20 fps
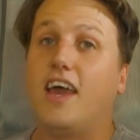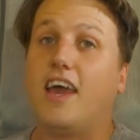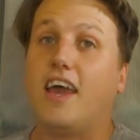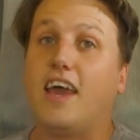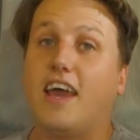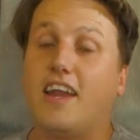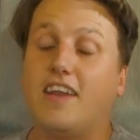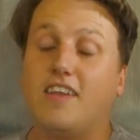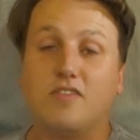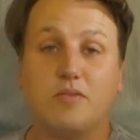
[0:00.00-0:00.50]

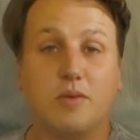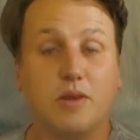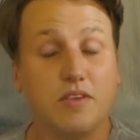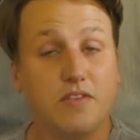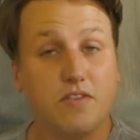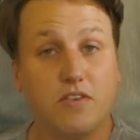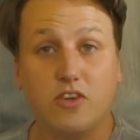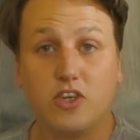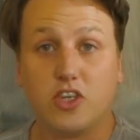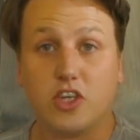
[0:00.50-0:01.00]
And there's been a
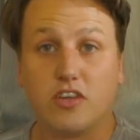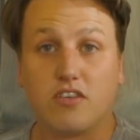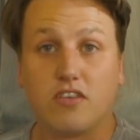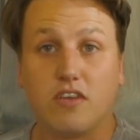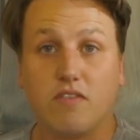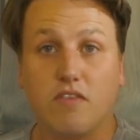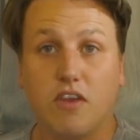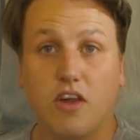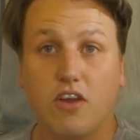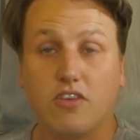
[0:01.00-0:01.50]
few shots
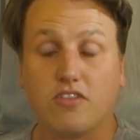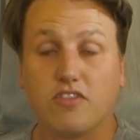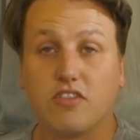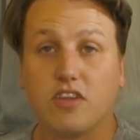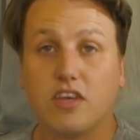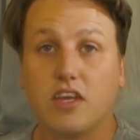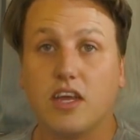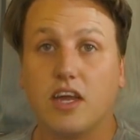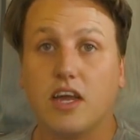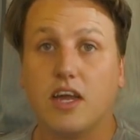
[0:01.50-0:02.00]
I've
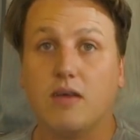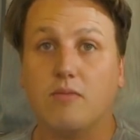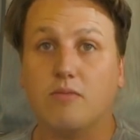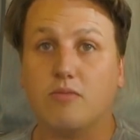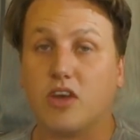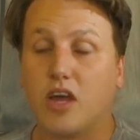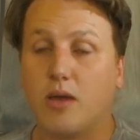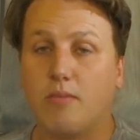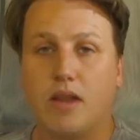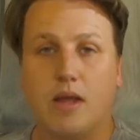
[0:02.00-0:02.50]
lost
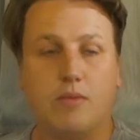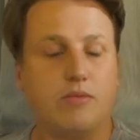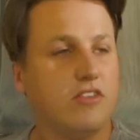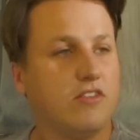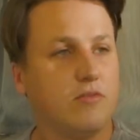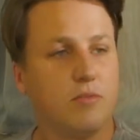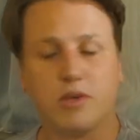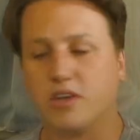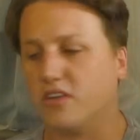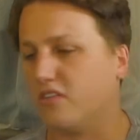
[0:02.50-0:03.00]
time
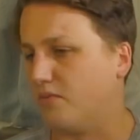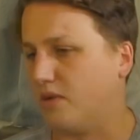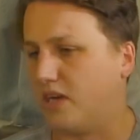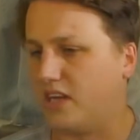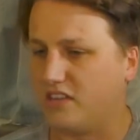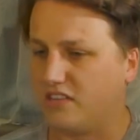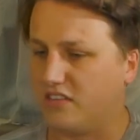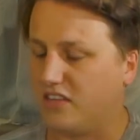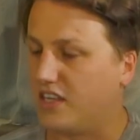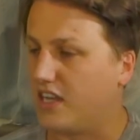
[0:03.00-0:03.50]
lapses because my
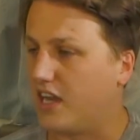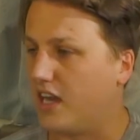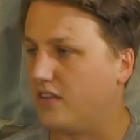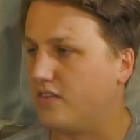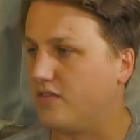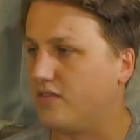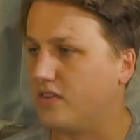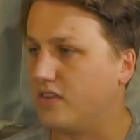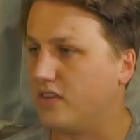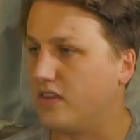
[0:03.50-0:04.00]
SD
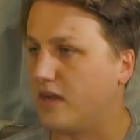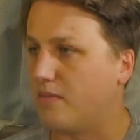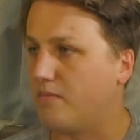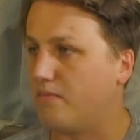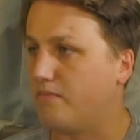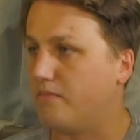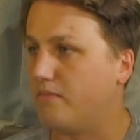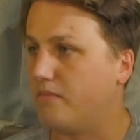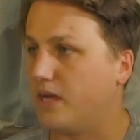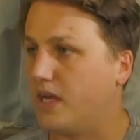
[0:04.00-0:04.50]
card's filled up
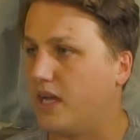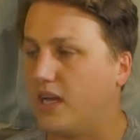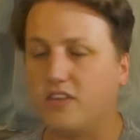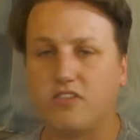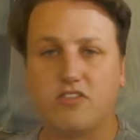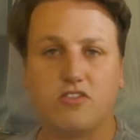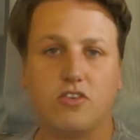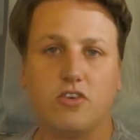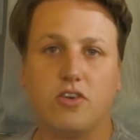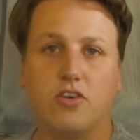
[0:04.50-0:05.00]
and
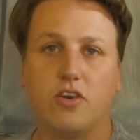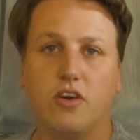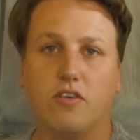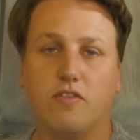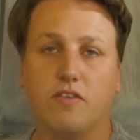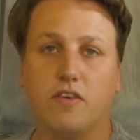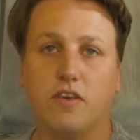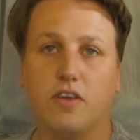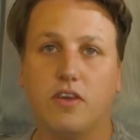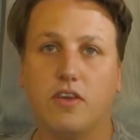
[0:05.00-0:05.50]
it's turned
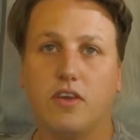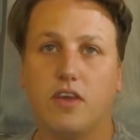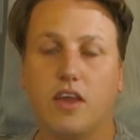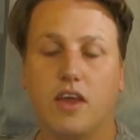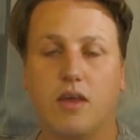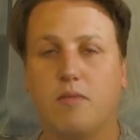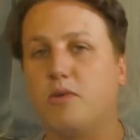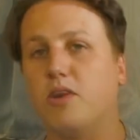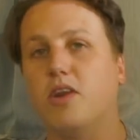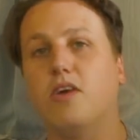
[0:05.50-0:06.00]
off
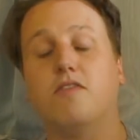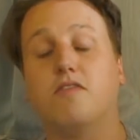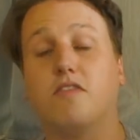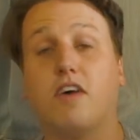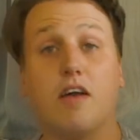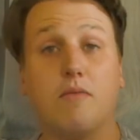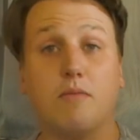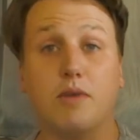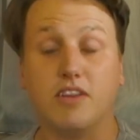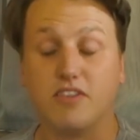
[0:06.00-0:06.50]

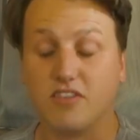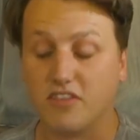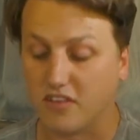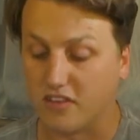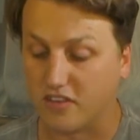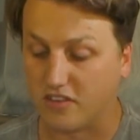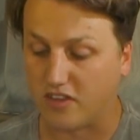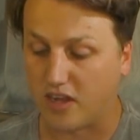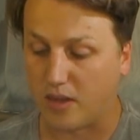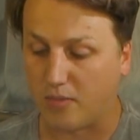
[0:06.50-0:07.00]
5 minutes into
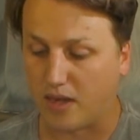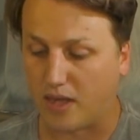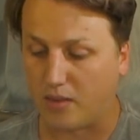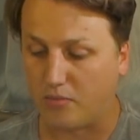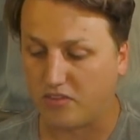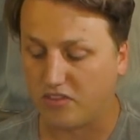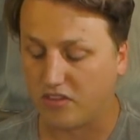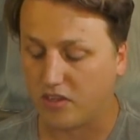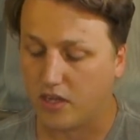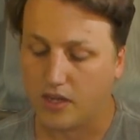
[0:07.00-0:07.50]
the time
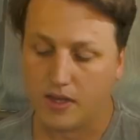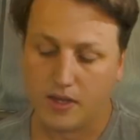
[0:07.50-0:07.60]
lapse.